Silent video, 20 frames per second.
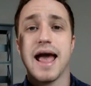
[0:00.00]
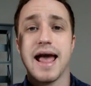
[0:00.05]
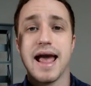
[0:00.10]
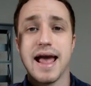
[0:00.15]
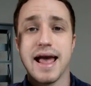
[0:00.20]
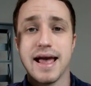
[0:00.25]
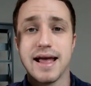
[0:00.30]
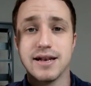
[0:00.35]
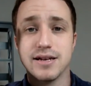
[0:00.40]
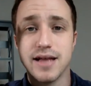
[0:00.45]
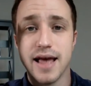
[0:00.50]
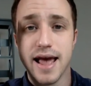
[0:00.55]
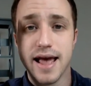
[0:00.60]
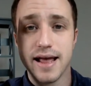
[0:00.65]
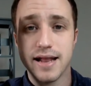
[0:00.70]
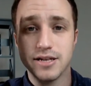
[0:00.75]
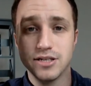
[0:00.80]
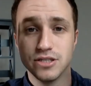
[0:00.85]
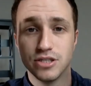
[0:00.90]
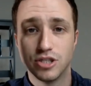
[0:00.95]
and
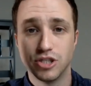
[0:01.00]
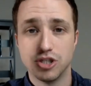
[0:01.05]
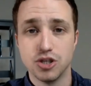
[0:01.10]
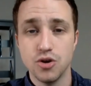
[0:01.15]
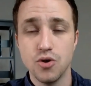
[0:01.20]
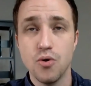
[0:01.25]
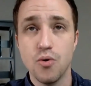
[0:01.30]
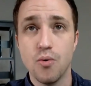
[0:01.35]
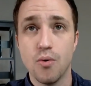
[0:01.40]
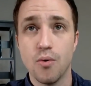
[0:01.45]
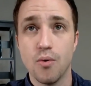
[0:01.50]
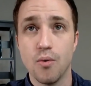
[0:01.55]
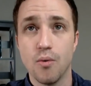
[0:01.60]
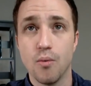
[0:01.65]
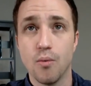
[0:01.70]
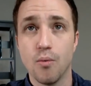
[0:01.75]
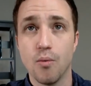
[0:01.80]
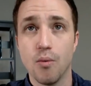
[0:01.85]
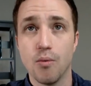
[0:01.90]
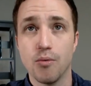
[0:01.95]
do
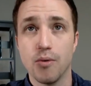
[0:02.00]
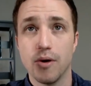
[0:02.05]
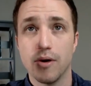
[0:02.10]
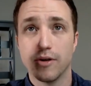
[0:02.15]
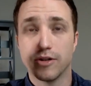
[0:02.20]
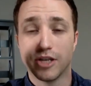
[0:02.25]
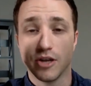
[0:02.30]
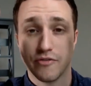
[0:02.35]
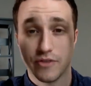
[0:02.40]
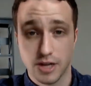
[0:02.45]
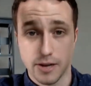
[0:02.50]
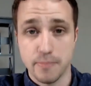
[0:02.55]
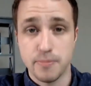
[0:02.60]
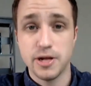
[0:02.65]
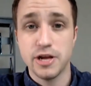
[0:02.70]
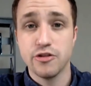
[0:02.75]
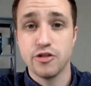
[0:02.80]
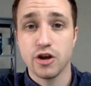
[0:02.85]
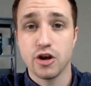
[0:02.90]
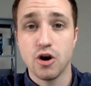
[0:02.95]
to
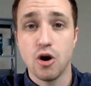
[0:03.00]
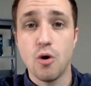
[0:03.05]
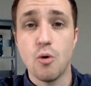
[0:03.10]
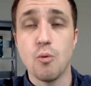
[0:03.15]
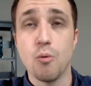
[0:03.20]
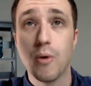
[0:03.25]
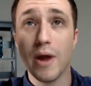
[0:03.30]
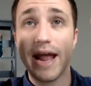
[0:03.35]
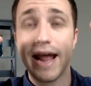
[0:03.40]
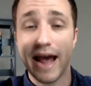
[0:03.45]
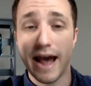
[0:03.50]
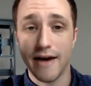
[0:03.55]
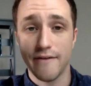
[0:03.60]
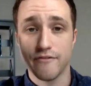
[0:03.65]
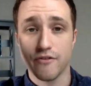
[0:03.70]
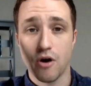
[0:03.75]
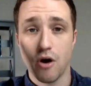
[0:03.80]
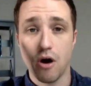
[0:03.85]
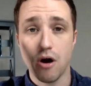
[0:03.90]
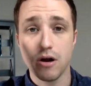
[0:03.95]
complete the goal we have
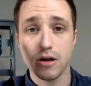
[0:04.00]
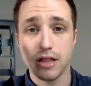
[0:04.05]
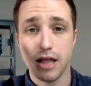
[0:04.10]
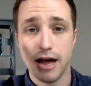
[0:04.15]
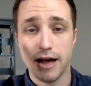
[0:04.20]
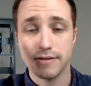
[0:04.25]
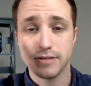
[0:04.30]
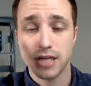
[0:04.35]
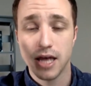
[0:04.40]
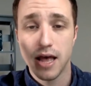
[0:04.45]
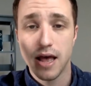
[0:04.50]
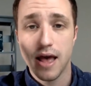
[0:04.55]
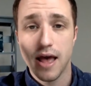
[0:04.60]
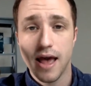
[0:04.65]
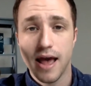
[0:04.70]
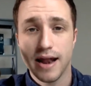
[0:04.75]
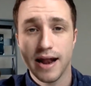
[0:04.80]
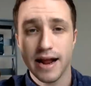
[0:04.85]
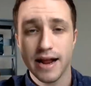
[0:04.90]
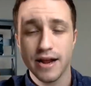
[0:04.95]
for our lives.
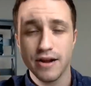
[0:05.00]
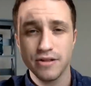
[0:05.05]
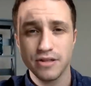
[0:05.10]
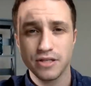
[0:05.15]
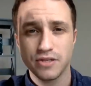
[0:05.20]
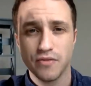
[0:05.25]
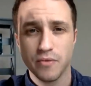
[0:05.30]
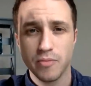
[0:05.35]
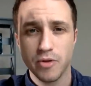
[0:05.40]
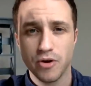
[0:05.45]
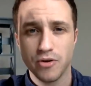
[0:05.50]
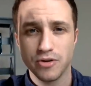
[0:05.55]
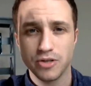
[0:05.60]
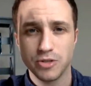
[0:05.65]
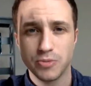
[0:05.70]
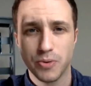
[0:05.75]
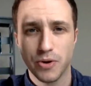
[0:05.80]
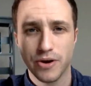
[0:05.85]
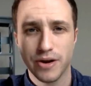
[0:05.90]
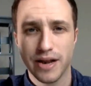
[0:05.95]
And I hear this from the Holy
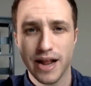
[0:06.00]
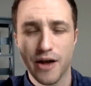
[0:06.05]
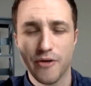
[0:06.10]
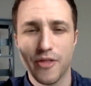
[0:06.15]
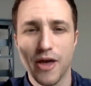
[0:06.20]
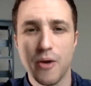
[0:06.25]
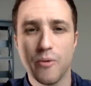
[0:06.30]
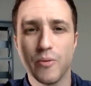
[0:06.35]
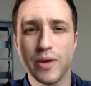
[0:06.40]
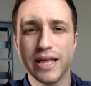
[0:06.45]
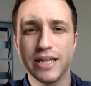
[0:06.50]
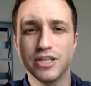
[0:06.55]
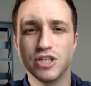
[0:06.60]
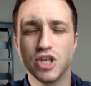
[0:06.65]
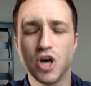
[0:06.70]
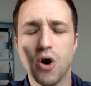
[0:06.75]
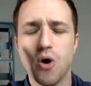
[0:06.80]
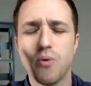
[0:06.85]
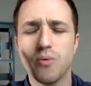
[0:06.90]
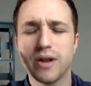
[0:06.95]
Spirit now, that we
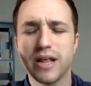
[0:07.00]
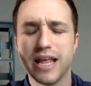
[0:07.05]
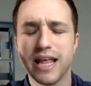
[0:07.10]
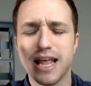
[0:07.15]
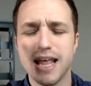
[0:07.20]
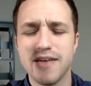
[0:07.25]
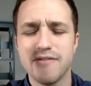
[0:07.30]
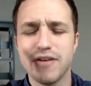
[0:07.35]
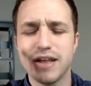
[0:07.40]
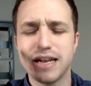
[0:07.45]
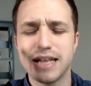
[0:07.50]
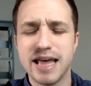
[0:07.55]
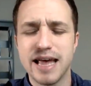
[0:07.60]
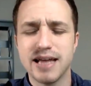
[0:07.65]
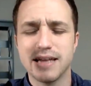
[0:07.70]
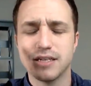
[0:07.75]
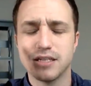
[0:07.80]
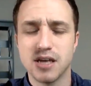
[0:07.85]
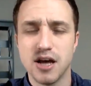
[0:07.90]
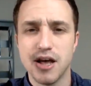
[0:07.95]
don't even
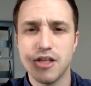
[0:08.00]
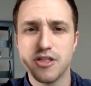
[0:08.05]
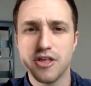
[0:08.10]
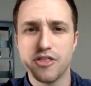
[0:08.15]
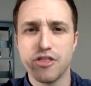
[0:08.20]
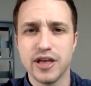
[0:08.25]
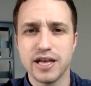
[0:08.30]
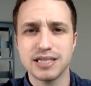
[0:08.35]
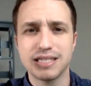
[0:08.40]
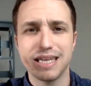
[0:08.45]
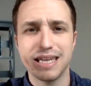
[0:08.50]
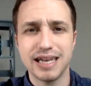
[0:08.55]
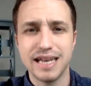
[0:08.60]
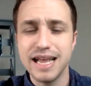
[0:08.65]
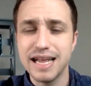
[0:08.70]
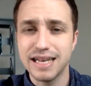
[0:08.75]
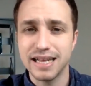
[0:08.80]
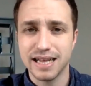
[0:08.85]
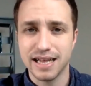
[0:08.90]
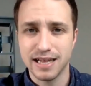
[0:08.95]
get done the things that
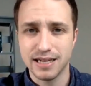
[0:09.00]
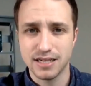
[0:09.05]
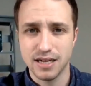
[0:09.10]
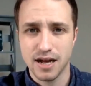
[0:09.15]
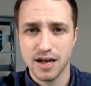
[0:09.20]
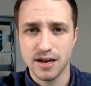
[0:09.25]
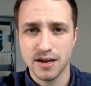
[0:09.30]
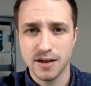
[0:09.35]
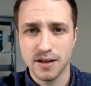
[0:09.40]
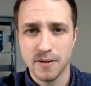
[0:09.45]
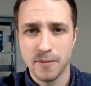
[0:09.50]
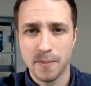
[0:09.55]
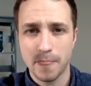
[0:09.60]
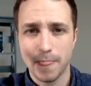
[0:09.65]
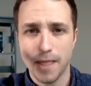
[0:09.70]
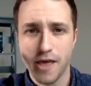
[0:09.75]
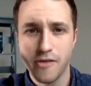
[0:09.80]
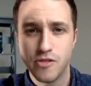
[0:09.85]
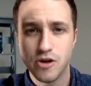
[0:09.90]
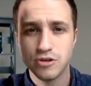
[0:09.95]
need to get done.
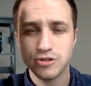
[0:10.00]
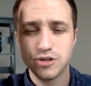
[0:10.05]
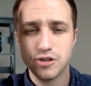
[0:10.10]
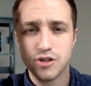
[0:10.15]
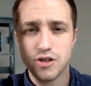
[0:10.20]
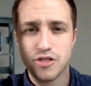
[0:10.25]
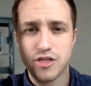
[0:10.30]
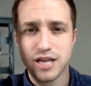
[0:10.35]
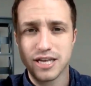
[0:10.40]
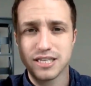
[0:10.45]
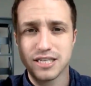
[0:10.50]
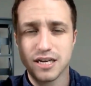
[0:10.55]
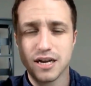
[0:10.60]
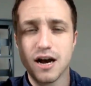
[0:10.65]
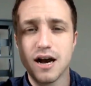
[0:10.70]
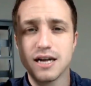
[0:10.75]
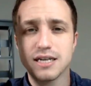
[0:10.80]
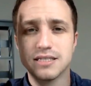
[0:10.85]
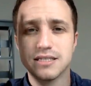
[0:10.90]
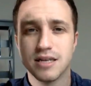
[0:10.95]
And those are the things that
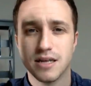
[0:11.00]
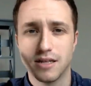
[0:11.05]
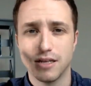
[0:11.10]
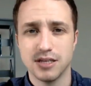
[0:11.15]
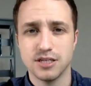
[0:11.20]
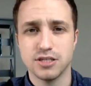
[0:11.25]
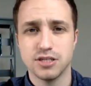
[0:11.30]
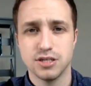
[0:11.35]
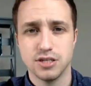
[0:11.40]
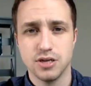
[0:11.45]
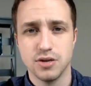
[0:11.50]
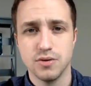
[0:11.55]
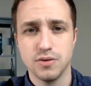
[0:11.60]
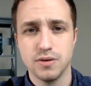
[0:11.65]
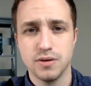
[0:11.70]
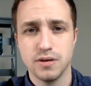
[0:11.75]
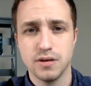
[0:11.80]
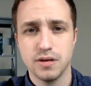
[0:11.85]
God is telling us to do.